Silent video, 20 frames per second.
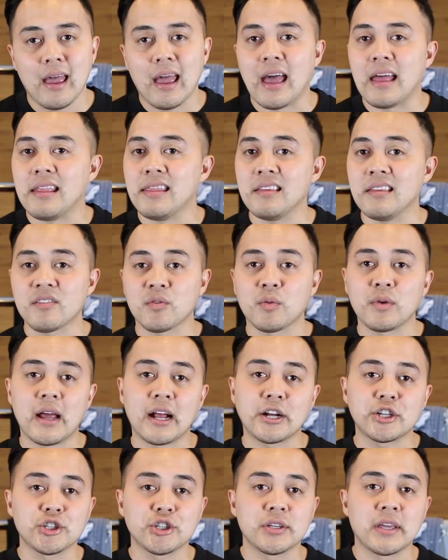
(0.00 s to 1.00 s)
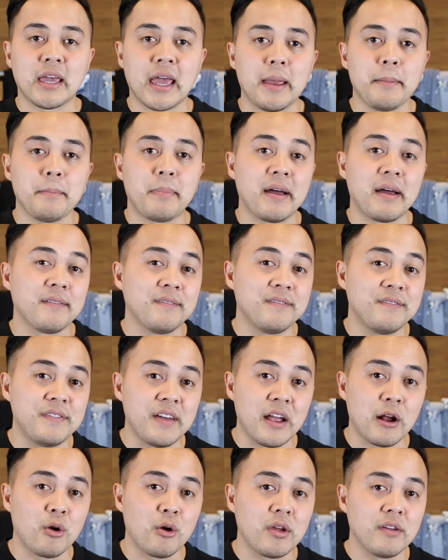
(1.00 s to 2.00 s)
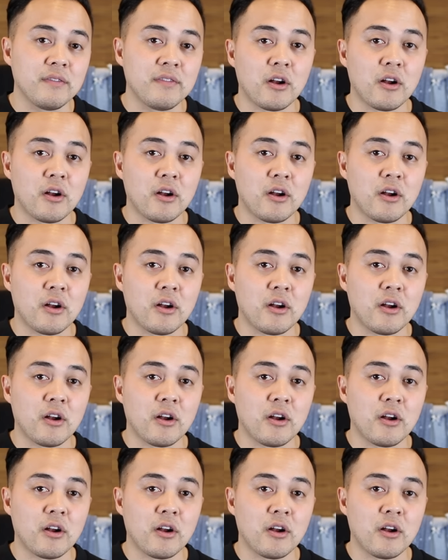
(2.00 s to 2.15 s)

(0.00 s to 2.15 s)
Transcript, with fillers: and this one actually came by very